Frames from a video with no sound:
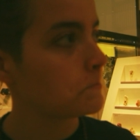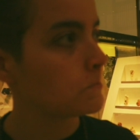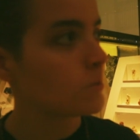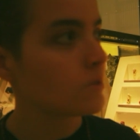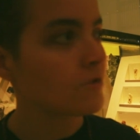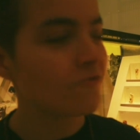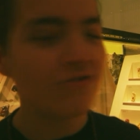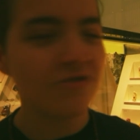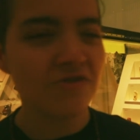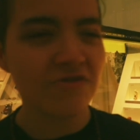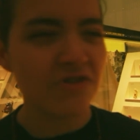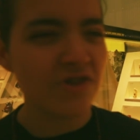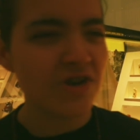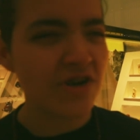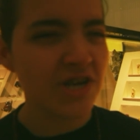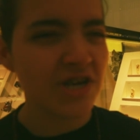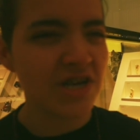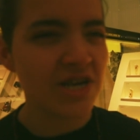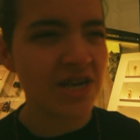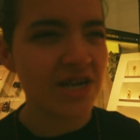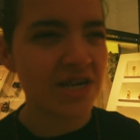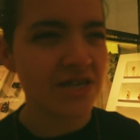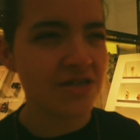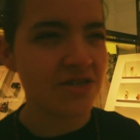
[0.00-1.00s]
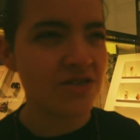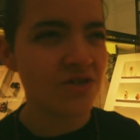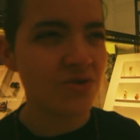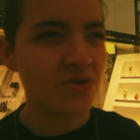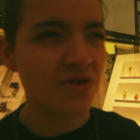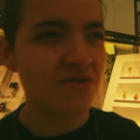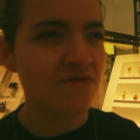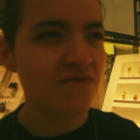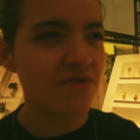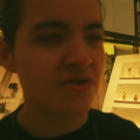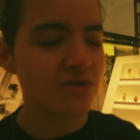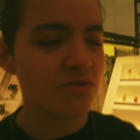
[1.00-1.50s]
I feel very connected to
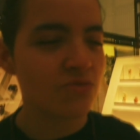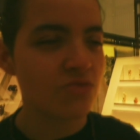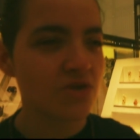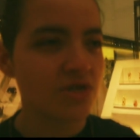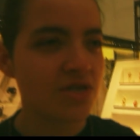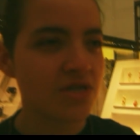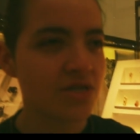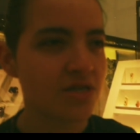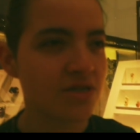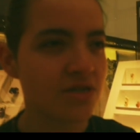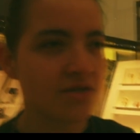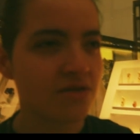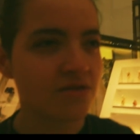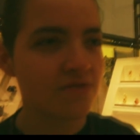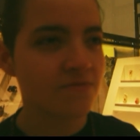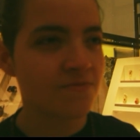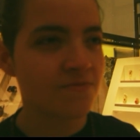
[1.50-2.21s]
it for some reason.